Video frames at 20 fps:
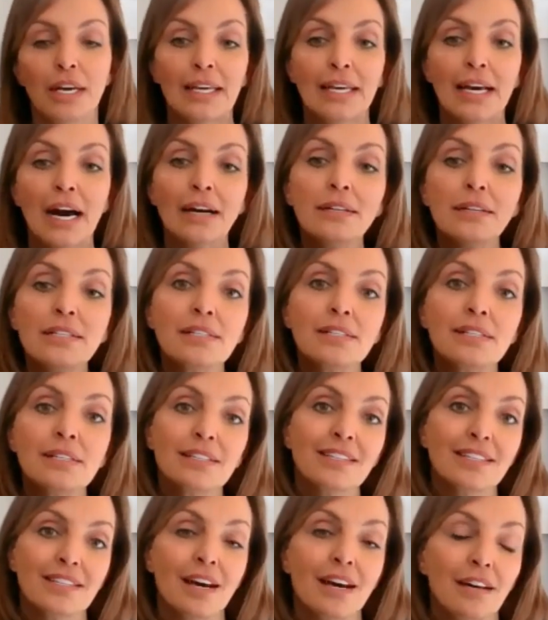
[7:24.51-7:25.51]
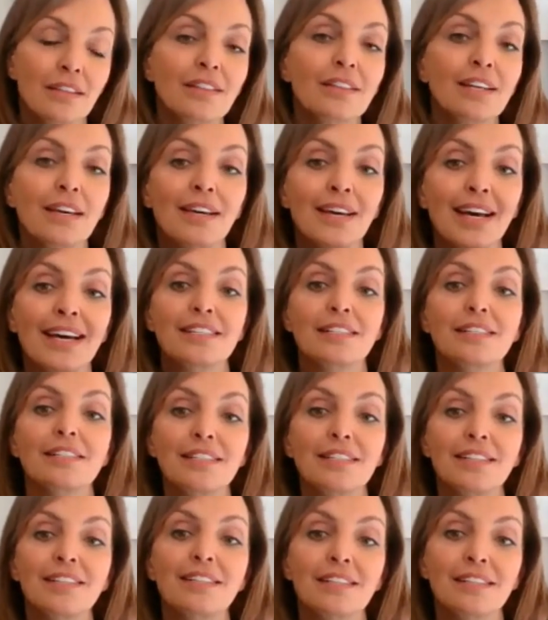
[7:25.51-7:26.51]
youngsters out there as
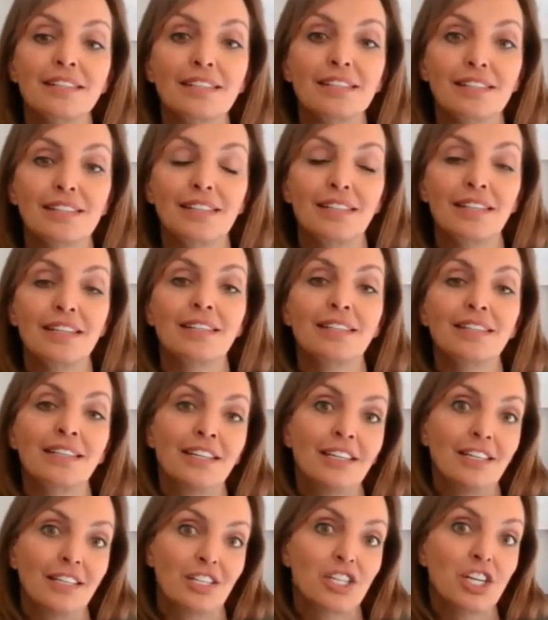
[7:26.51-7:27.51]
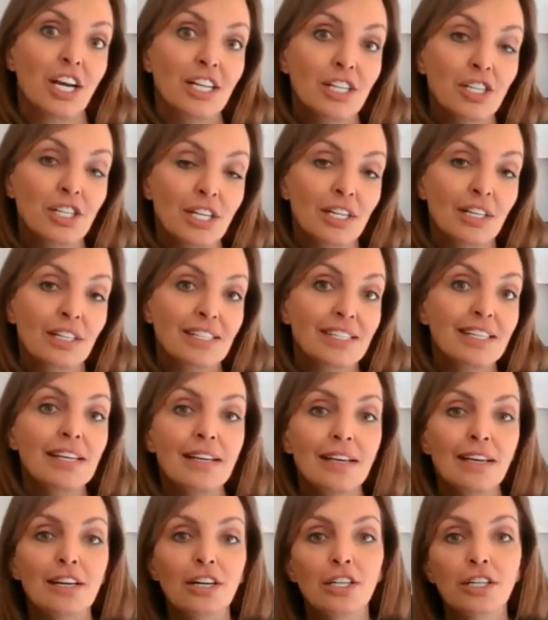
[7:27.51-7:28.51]
it is in changing
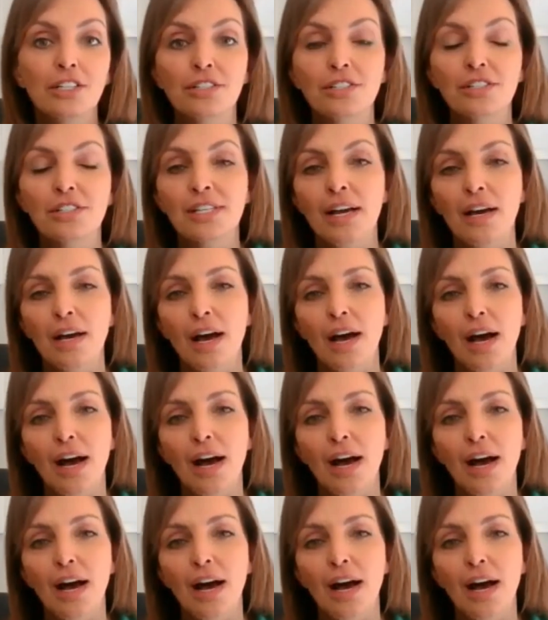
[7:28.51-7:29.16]
CEOs.